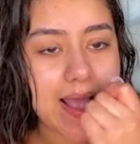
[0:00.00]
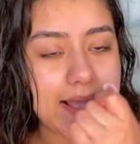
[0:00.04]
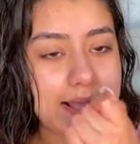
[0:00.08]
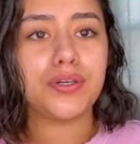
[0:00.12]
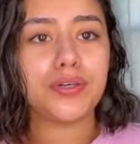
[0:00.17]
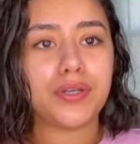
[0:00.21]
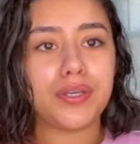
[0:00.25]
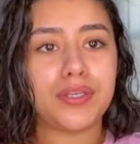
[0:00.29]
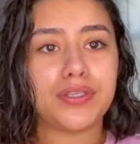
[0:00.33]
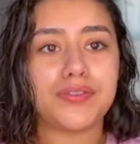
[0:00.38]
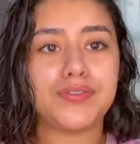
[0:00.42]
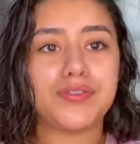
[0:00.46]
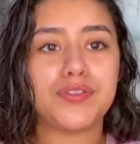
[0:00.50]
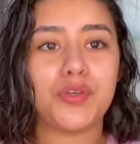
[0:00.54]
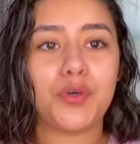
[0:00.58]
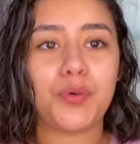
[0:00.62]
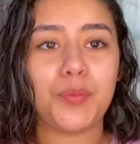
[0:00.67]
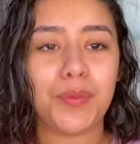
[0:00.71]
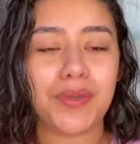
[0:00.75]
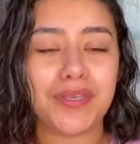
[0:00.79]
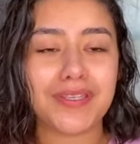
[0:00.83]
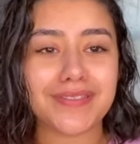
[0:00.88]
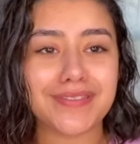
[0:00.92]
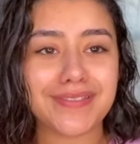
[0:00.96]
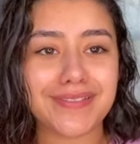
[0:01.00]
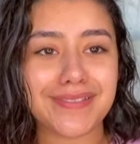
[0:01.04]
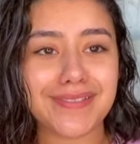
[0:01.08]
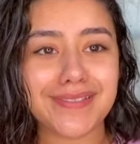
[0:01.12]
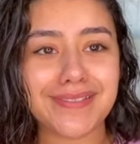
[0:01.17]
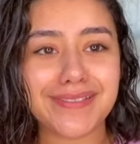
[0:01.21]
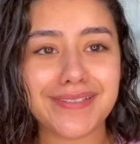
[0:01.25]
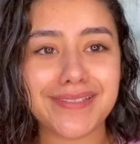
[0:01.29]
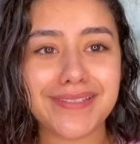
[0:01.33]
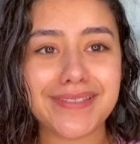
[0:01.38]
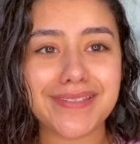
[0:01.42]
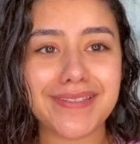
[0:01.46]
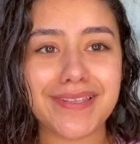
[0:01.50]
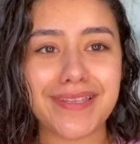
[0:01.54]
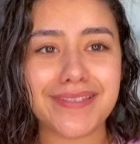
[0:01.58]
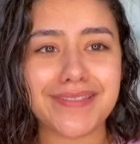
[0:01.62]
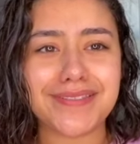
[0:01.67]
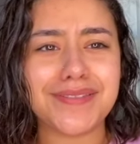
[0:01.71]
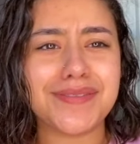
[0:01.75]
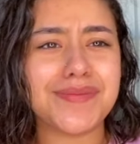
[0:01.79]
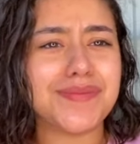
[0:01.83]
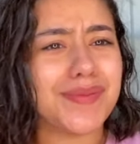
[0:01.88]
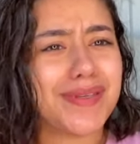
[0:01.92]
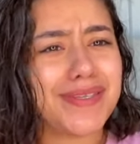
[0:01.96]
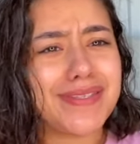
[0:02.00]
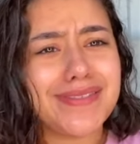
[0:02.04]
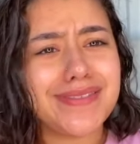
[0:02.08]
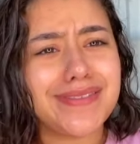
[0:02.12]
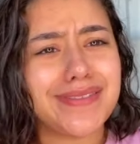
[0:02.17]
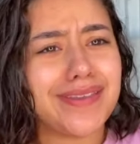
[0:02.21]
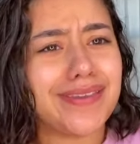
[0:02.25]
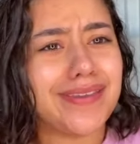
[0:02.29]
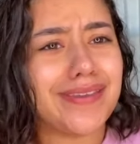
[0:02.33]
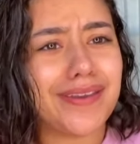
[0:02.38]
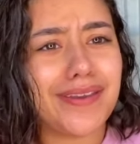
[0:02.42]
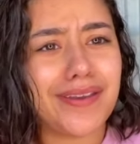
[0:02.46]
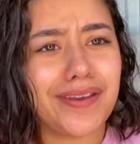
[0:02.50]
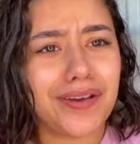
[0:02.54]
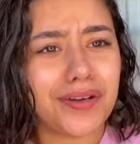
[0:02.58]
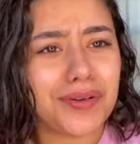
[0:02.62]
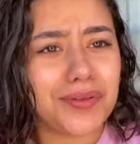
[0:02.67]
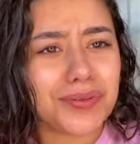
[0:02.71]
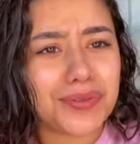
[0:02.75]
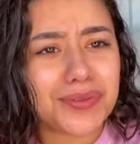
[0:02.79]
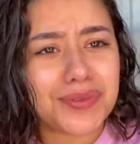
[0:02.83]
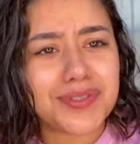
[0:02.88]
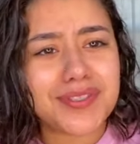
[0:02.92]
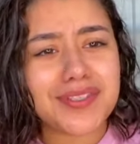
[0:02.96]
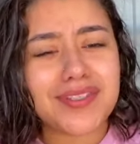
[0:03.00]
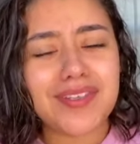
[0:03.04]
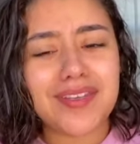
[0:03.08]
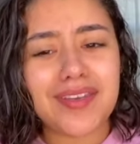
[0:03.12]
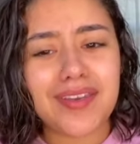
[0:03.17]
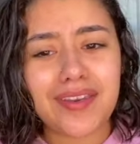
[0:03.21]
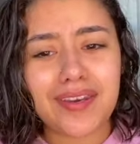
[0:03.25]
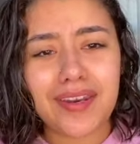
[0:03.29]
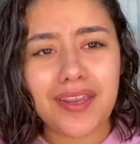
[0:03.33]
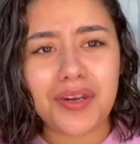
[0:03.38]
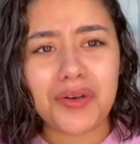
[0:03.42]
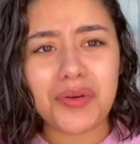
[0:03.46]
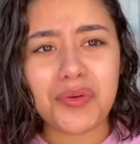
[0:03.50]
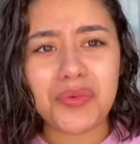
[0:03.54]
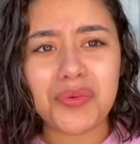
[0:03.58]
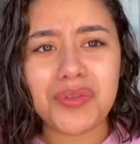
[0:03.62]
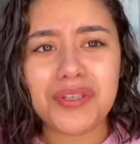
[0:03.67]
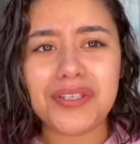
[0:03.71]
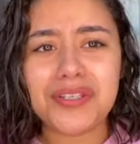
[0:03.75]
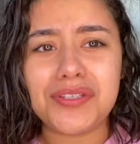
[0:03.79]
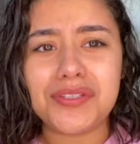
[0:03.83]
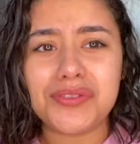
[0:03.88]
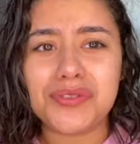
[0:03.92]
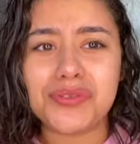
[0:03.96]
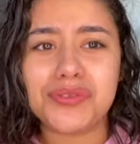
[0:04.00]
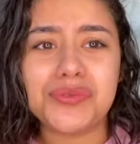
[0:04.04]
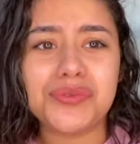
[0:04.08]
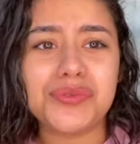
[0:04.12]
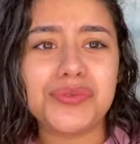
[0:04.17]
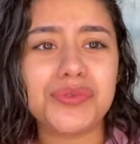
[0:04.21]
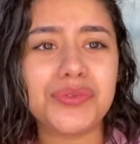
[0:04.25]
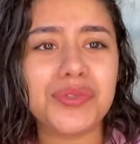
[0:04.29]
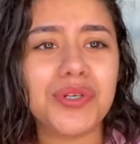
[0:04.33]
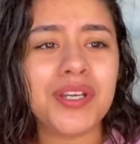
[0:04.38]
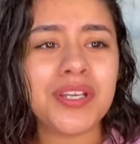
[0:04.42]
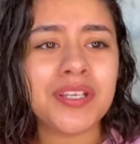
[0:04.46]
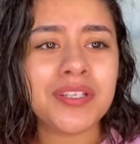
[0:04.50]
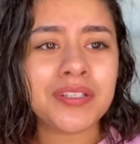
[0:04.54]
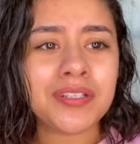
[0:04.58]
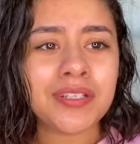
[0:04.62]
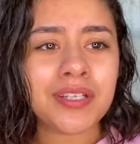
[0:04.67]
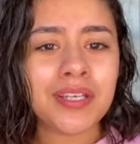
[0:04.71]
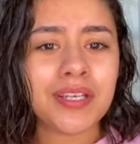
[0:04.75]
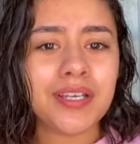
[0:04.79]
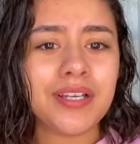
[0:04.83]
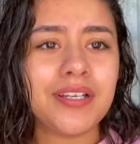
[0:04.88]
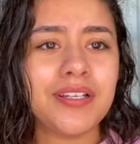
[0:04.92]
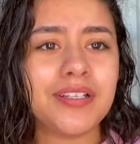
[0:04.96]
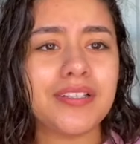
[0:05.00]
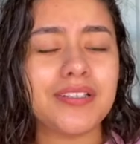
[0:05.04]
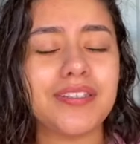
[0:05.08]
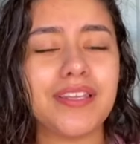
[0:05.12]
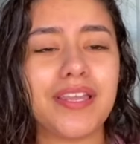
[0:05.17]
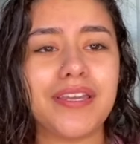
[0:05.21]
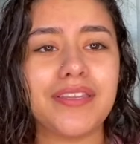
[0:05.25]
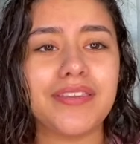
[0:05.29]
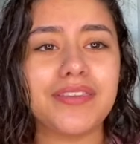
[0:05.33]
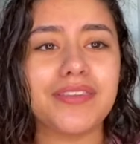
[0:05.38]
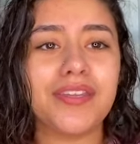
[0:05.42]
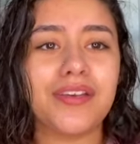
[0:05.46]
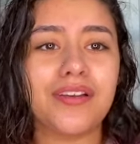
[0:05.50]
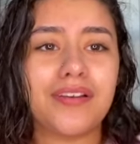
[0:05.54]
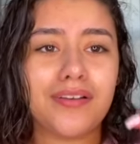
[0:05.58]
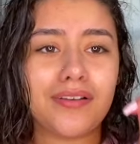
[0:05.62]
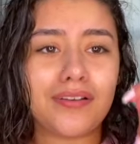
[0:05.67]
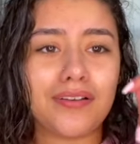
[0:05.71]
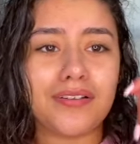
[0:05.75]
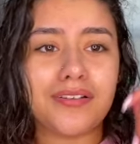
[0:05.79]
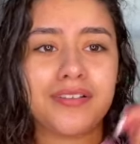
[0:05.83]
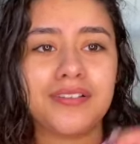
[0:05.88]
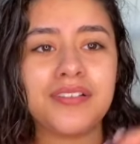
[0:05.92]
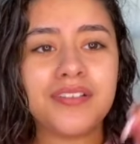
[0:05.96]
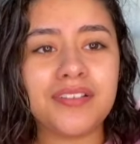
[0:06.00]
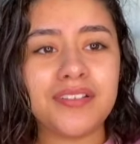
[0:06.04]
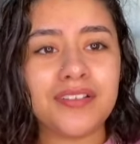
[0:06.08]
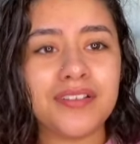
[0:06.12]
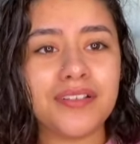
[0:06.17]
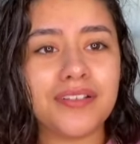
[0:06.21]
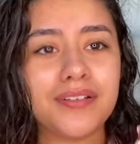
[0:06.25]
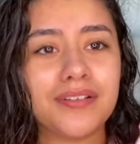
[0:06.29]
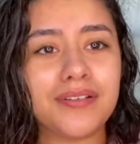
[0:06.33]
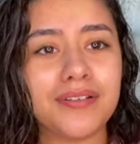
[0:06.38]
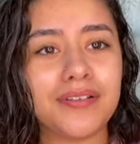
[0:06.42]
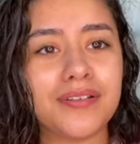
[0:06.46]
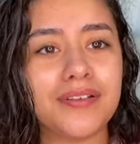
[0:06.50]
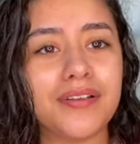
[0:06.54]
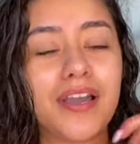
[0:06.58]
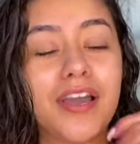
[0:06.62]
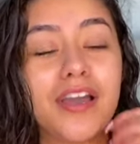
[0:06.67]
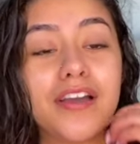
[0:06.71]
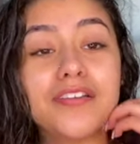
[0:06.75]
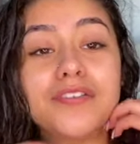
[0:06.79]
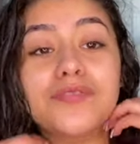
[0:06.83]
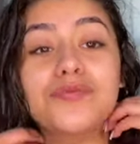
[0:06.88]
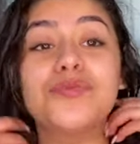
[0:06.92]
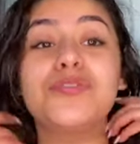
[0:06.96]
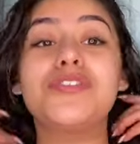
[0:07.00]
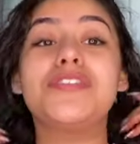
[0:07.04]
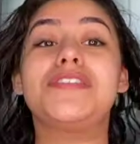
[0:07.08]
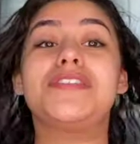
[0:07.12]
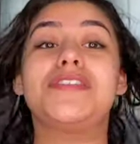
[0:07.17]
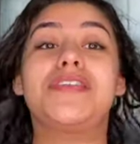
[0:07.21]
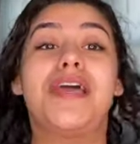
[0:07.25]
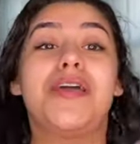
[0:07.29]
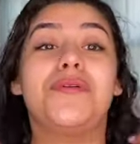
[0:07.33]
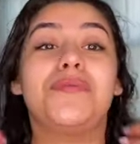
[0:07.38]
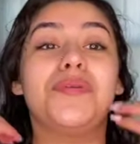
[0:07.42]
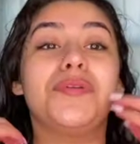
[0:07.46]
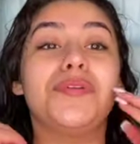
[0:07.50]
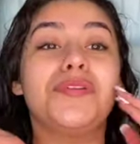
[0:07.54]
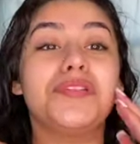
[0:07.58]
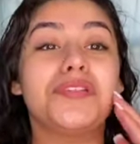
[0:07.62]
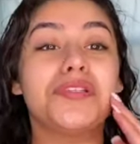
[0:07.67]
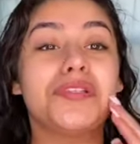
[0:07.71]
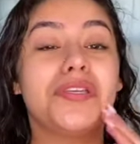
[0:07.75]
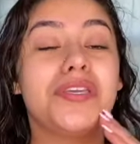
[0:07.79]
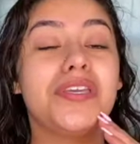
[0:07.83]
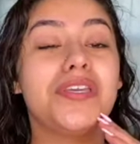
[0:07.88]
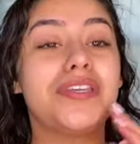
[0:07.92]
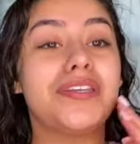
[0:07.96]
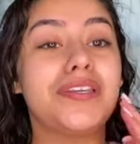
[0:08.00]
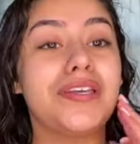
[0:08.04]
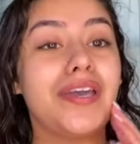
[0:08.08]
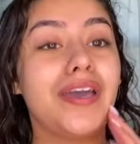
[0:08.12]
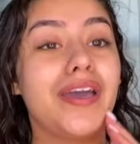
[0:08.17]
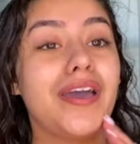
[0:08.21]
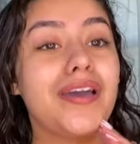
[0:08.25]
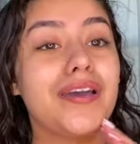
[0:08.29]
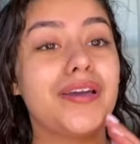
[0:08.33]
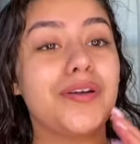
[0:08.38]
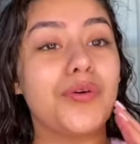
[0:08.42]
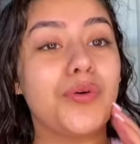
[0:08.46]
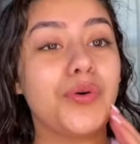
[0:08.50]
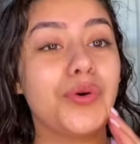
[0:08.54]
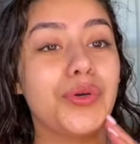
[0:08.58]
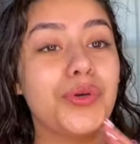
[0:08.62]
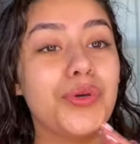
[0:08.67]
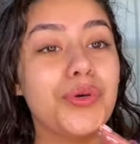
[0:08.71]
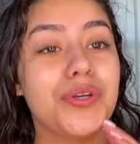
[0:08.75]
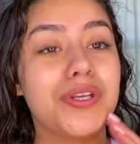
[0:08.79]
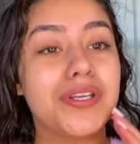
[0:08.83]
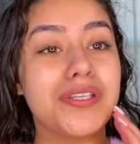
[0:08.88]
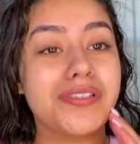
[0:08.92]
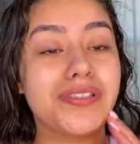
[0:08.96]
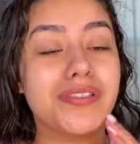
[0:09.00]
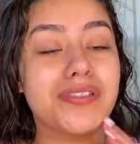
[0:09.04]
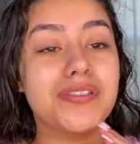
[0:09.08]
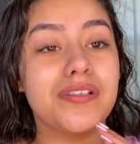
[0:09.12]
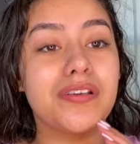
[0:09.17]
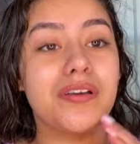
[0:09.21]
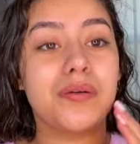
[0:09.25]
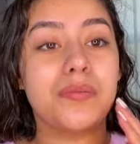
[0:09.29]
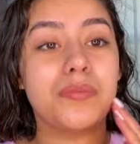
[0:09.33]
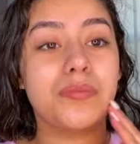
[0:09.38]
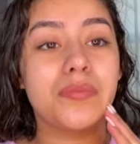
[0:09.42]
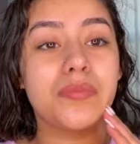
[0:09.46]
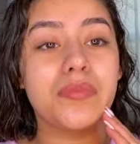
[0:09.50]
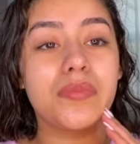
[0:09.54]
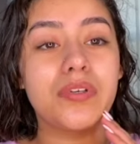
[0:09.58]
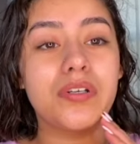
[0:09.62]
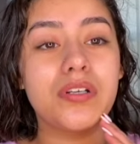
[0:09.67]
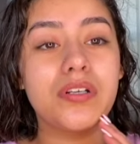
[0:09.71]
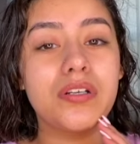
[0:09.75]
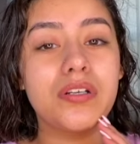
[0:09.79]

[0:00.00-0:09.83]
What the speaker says: Okay, so basically that's my skincare routine. I don't really do like the... I've been looking at ordering some...